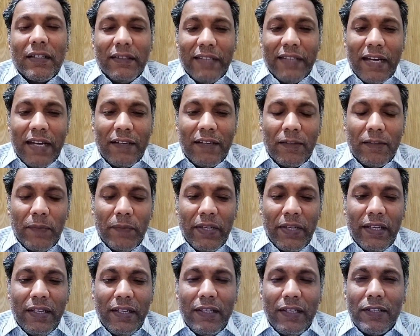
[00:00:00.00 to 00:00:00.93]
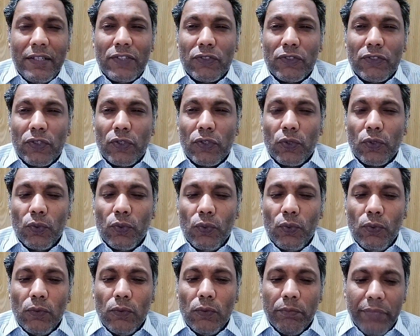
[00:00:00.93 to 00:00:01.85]
That remains
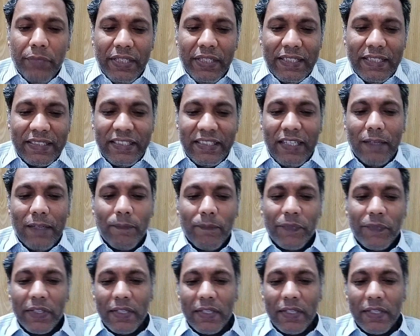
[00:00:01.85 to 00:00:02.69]
to be seen.